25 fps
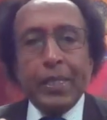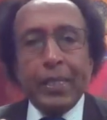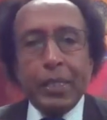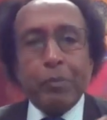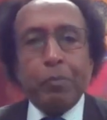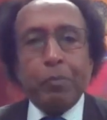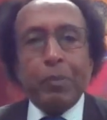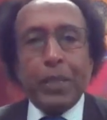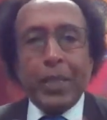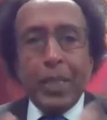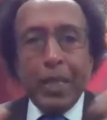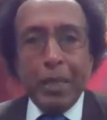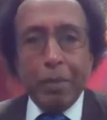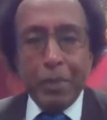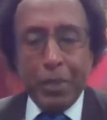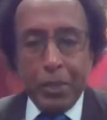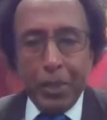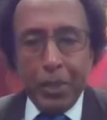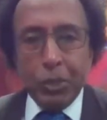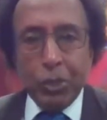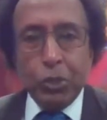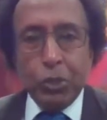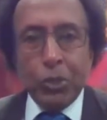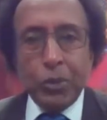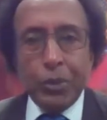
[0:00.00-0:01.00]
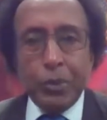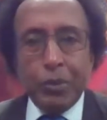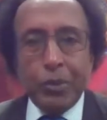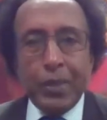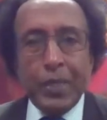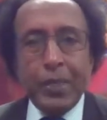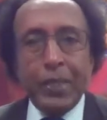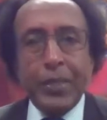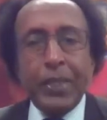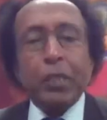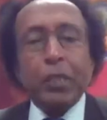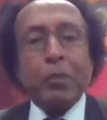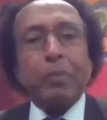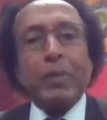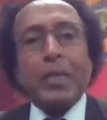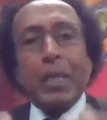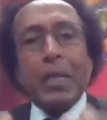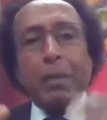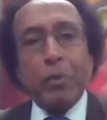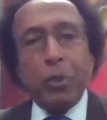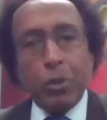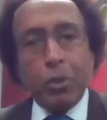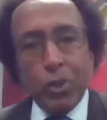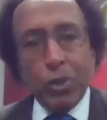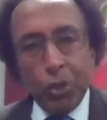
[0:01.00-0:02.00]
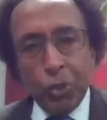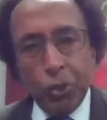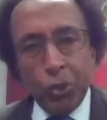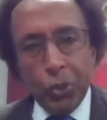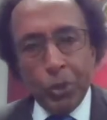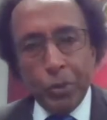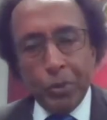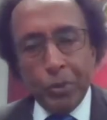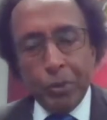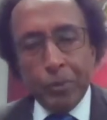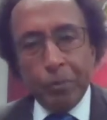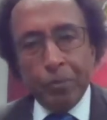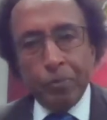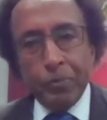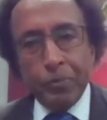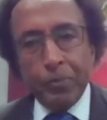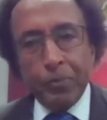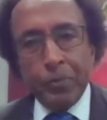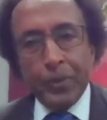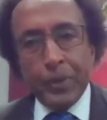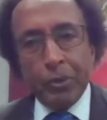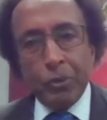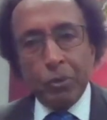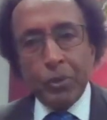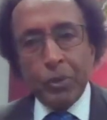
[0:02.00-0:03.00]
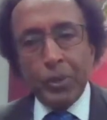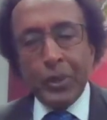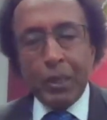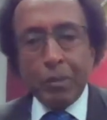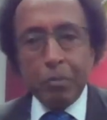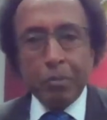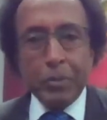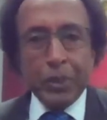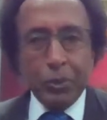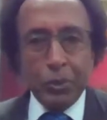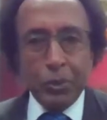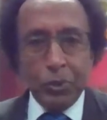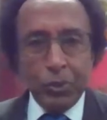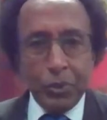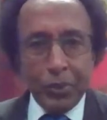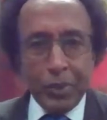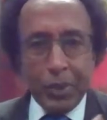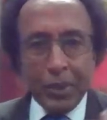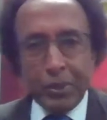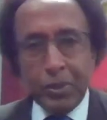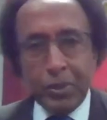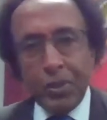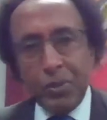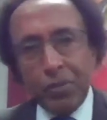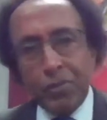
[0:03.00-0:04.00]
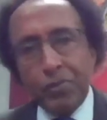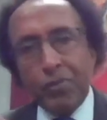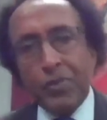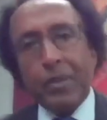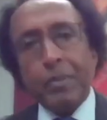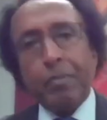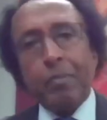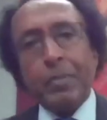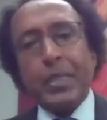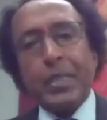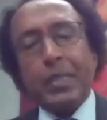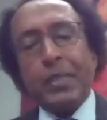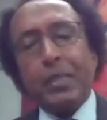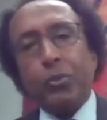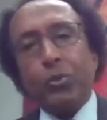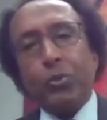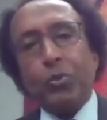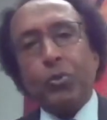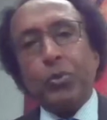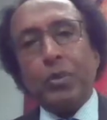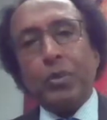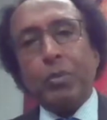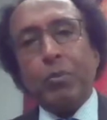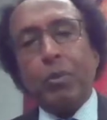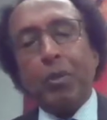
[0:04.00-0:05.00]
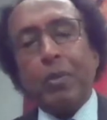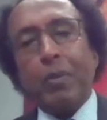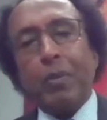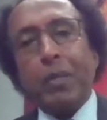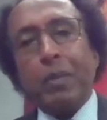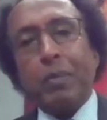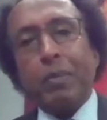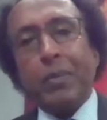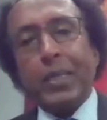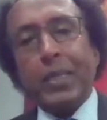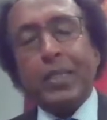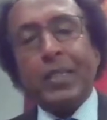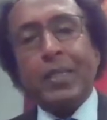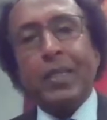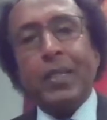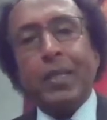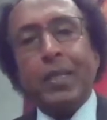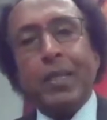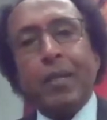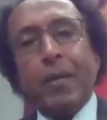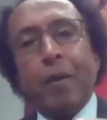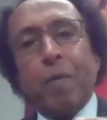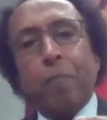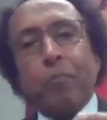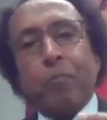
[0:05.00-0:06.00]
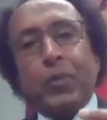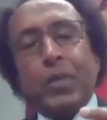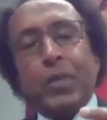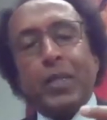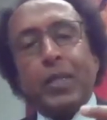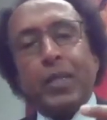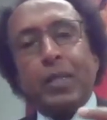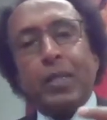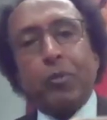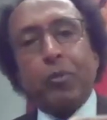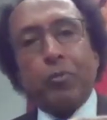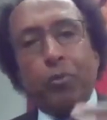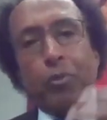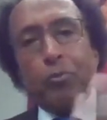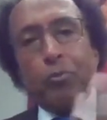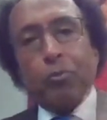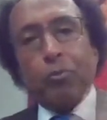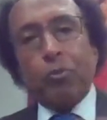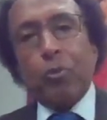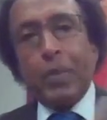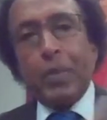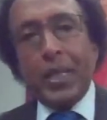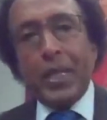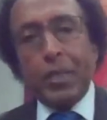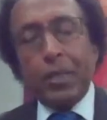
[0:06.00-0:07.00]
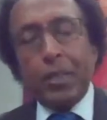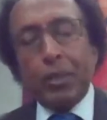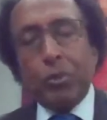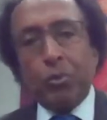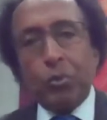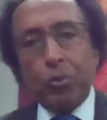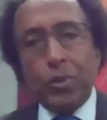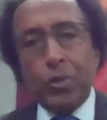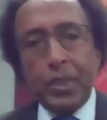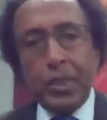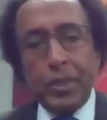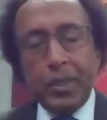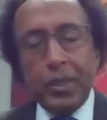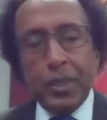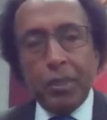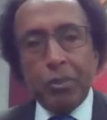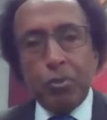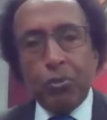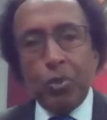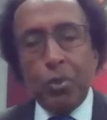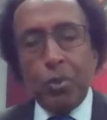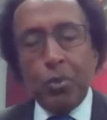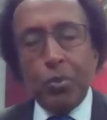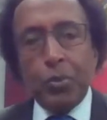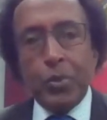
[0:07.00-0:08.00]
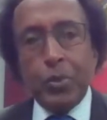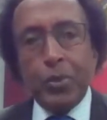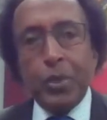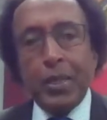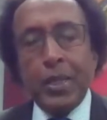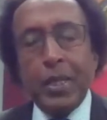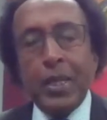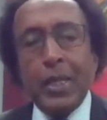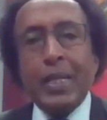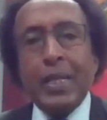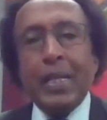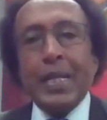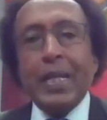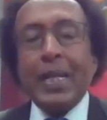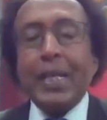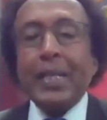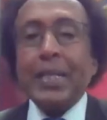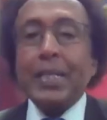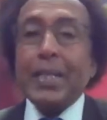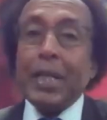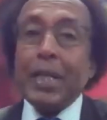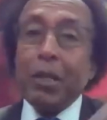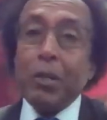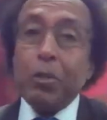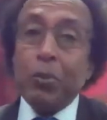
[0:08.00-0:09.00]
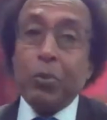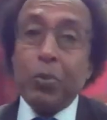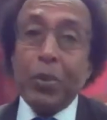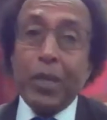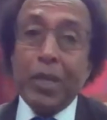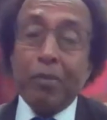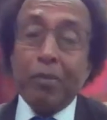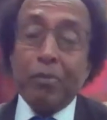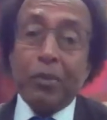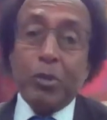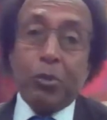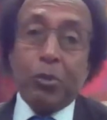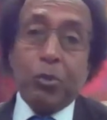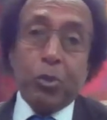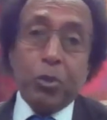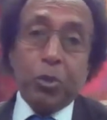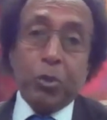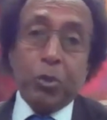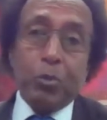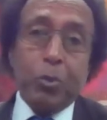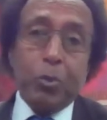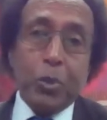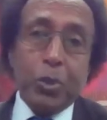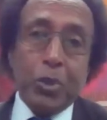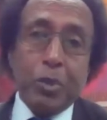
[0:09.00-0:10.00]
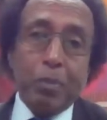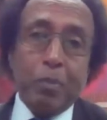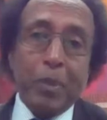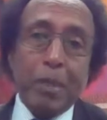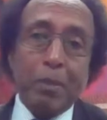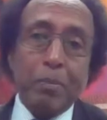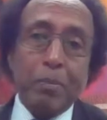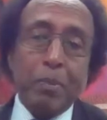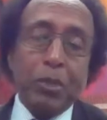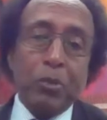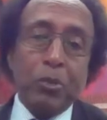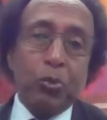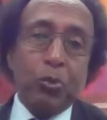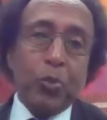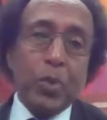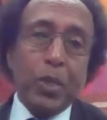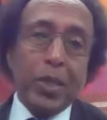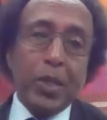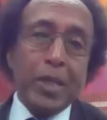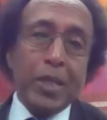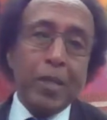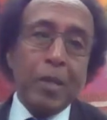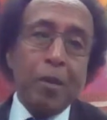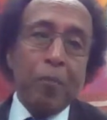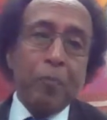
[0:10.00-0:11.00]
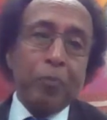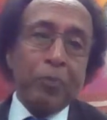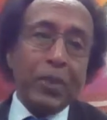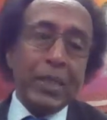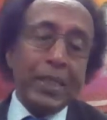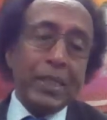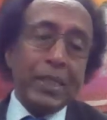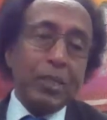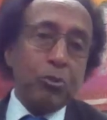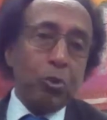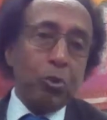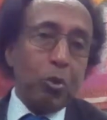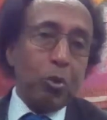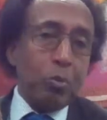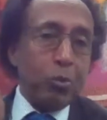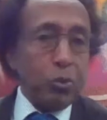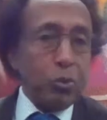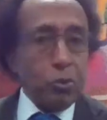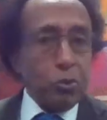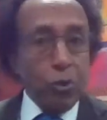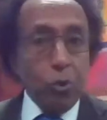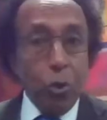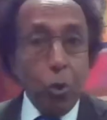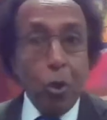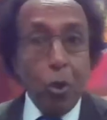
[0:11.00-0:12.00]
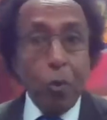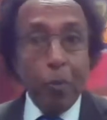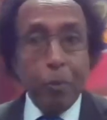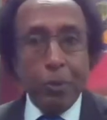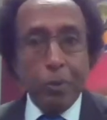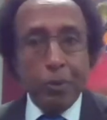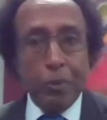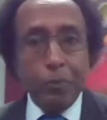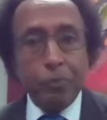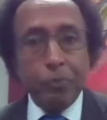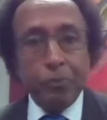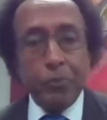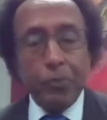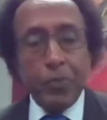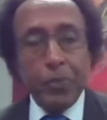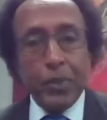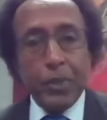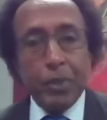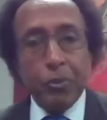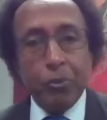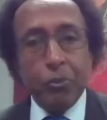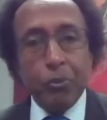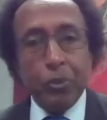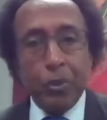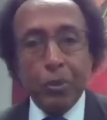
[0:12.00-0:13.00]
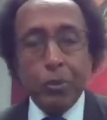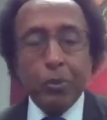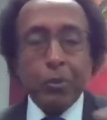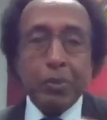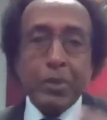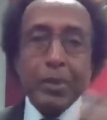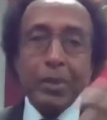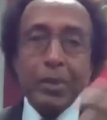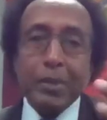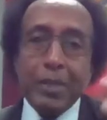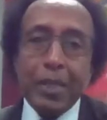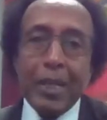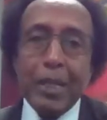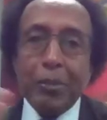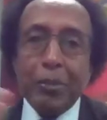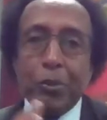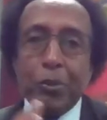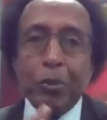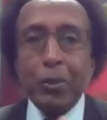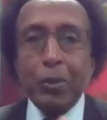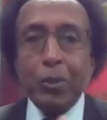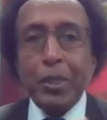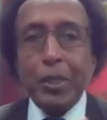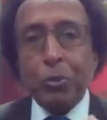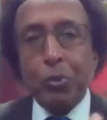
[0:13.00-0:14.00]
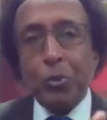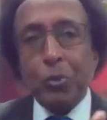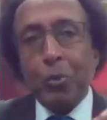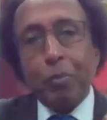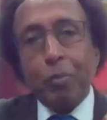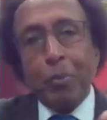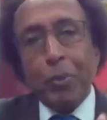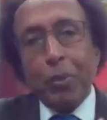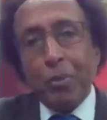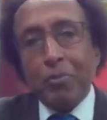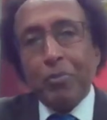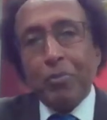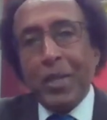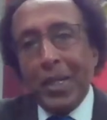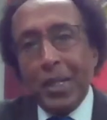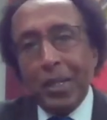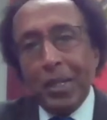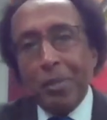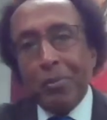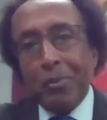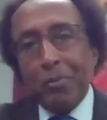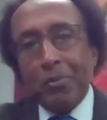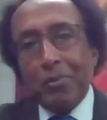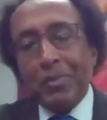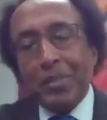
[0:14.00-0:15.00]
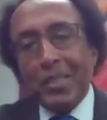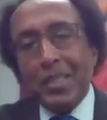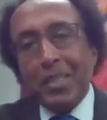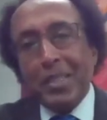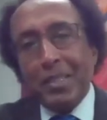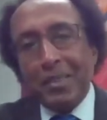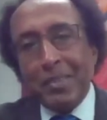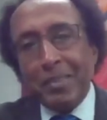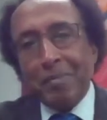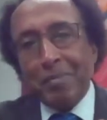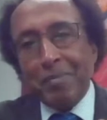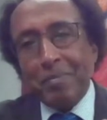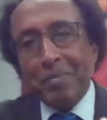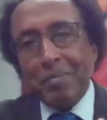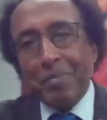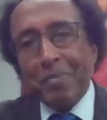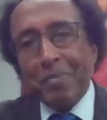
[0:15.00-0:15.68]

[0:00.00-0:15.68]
it became a national, and then it became a regional. So that means you can transfer money using mobile money from Somalia to Kenya and so on. And now we have the cross-border payments where it's almost global. So I call that 2.5,